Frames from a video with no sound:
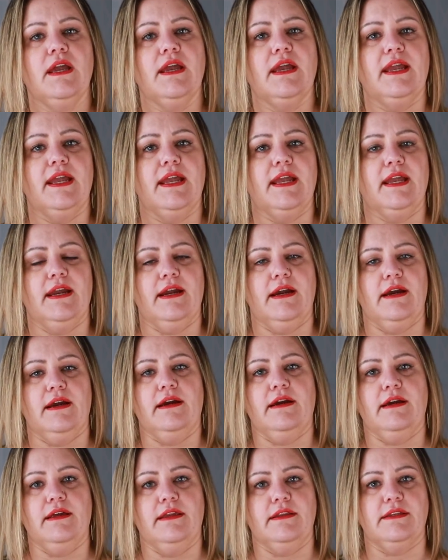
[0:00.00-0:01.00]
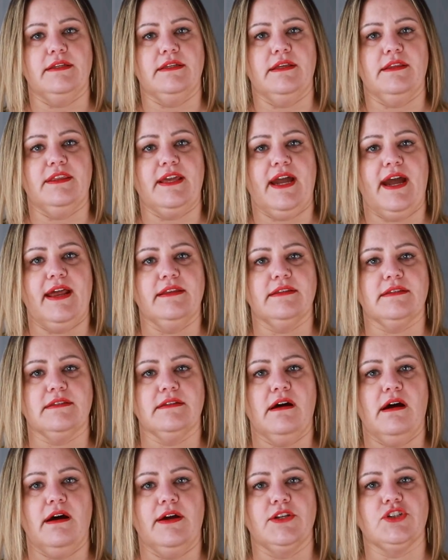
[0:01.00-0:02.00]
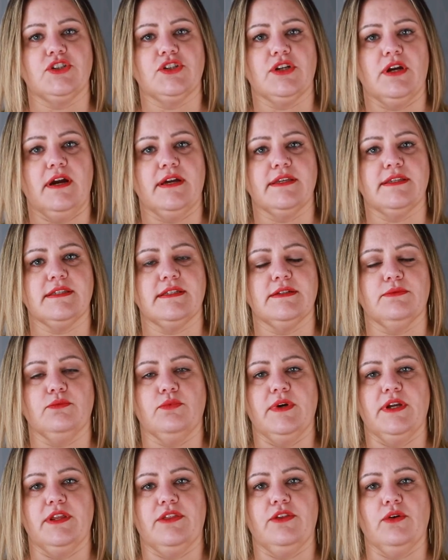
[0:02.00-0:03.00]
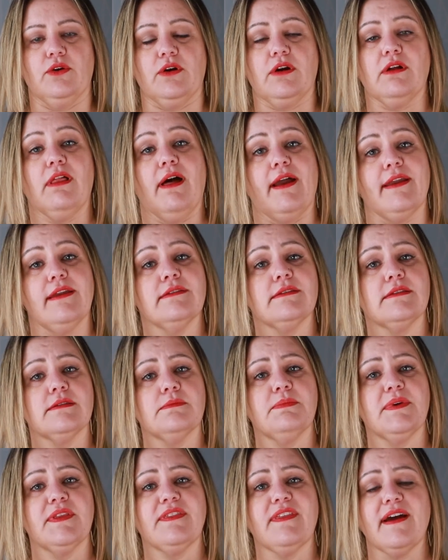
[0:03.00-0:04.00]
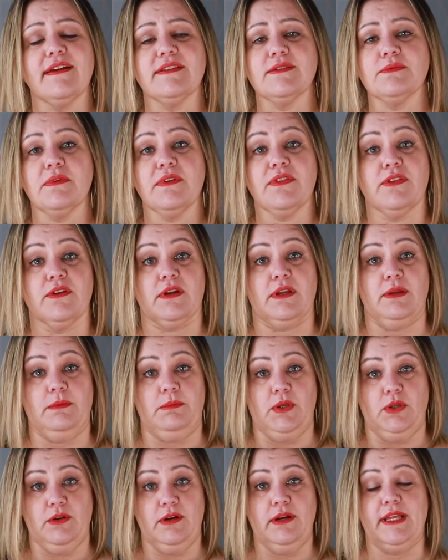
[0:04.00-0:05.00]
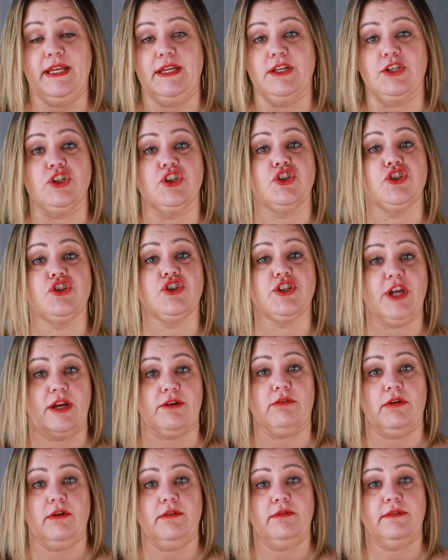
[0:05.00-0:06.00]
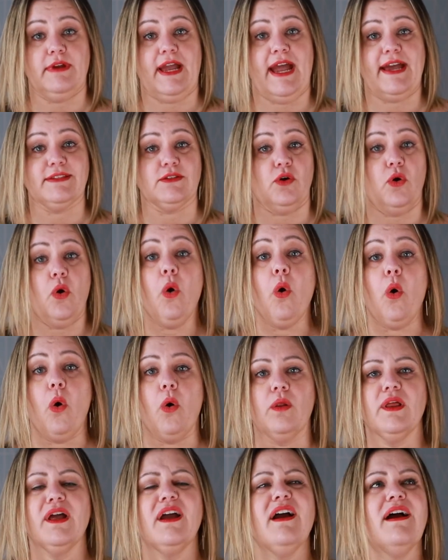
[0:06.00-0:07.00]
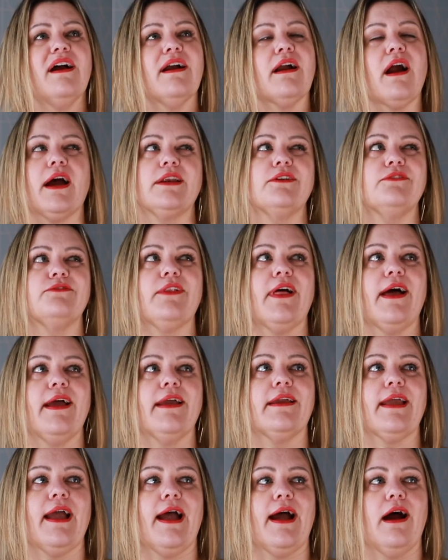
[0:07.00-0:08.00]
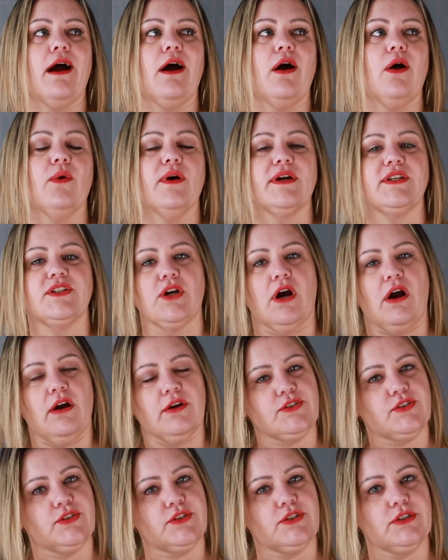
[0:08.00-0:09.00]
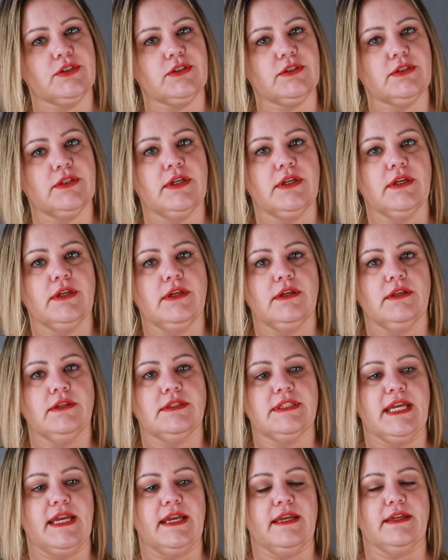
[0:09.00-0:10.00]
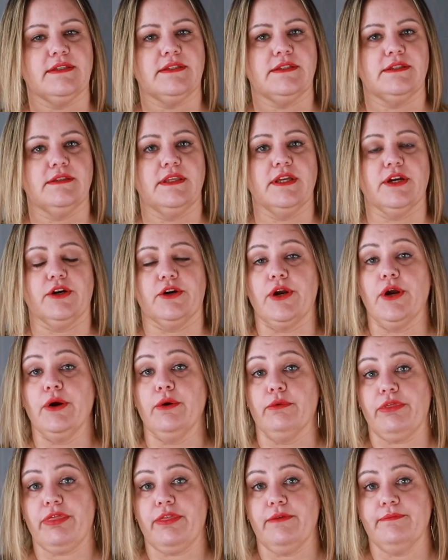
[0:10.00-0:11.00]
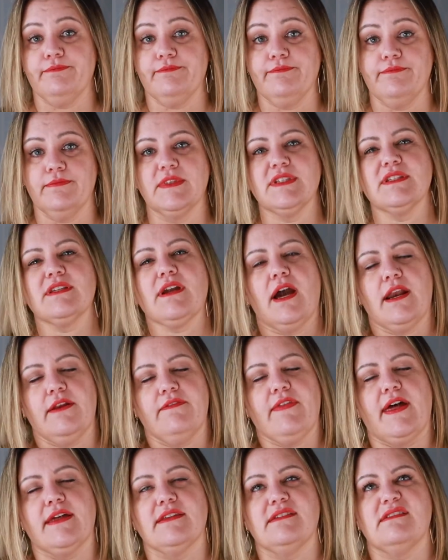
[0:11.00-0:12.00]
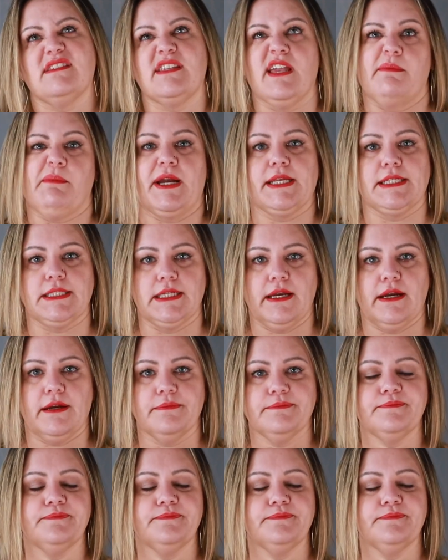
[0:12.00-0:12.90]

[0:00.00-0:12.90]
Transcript: And that is not just with your clients, but that's with the community in general, as a whole. Kind of like how a doctor takes their oath. It's kind of that same idea.